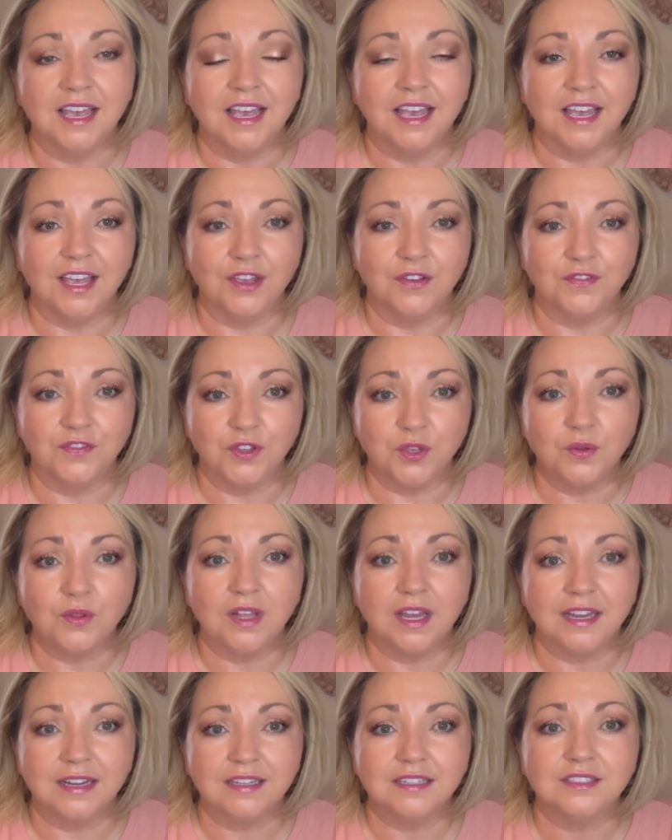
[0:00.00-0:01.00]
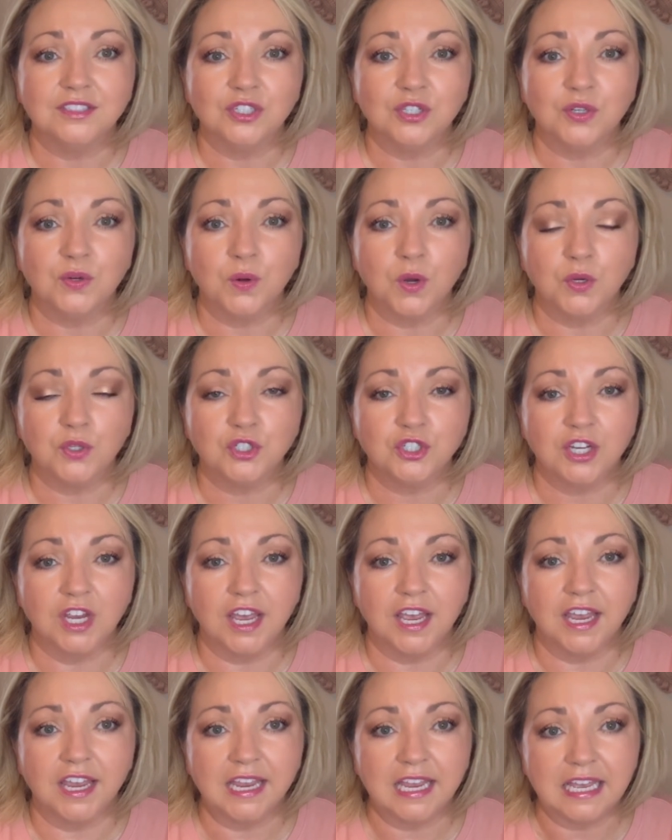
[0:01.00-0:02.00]
If you like to
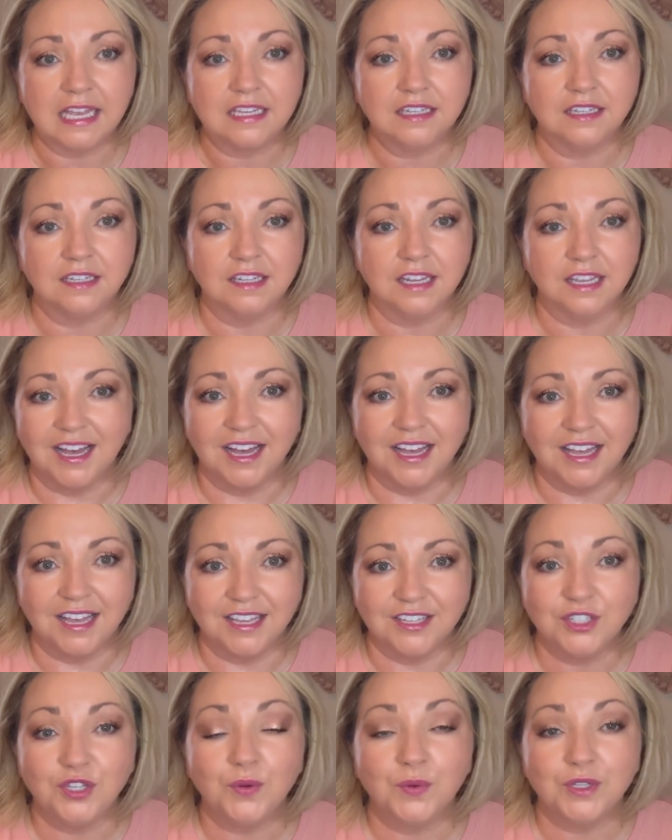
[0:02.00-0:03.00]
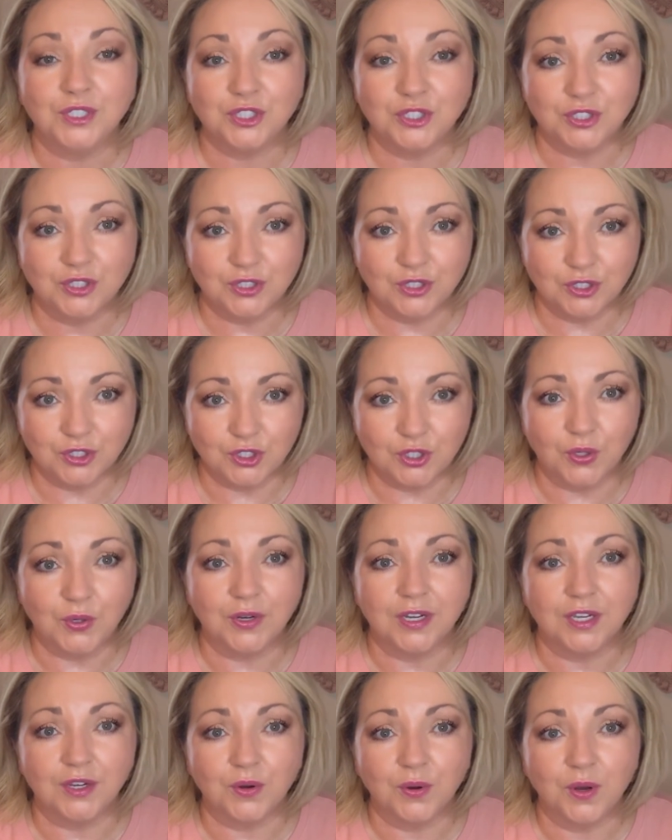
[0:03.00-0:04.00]
crochet and you
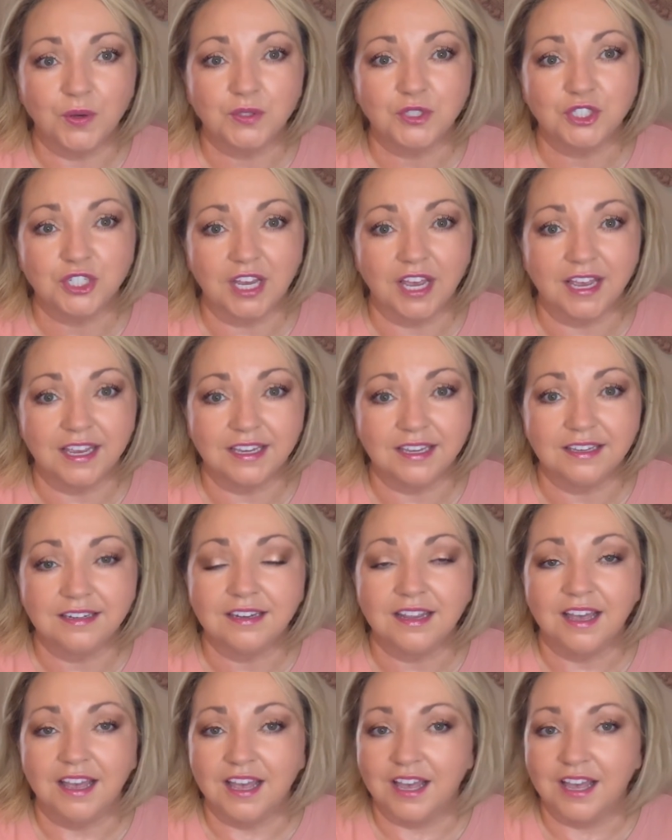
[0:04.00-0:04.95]
enjoy crocheting,